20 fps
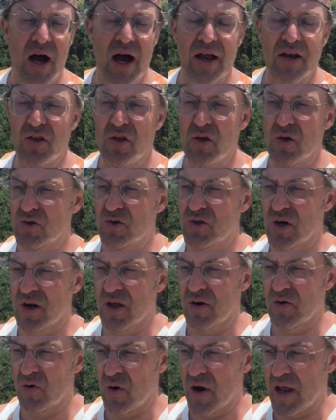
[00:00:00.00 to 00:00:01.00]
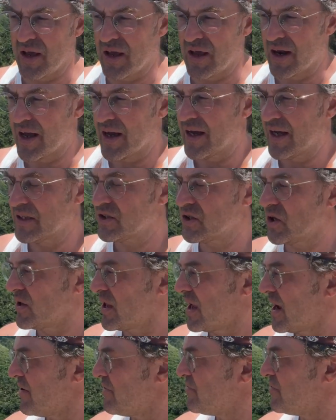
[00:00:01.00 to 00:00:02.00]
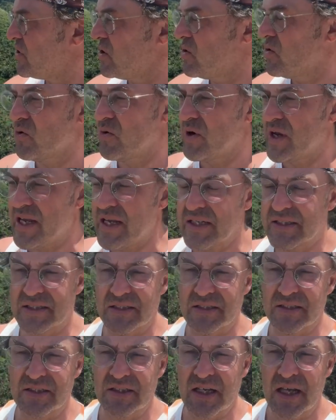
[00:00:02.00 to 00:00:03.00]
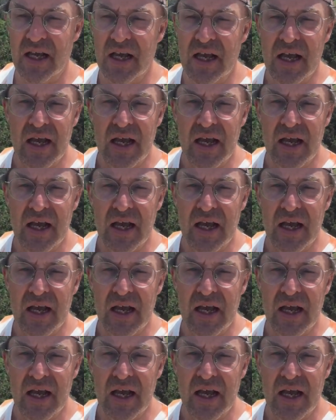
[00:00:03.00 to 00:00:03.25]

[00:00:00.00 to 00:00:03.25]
unusual and regular? So there are a few reasons.